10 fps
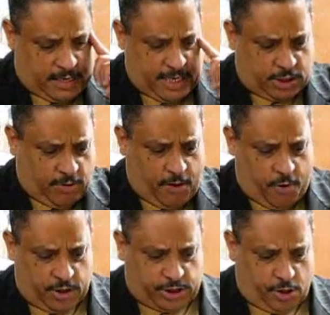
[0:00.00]
Here's what I
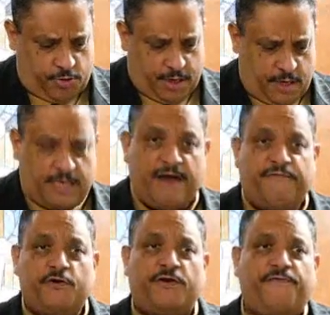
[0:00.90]
want to show you. Look at
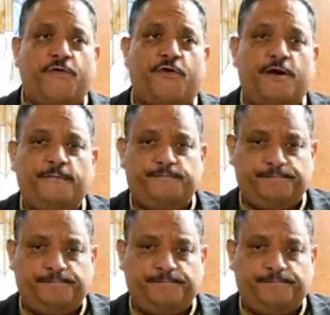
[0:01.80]
verse 4.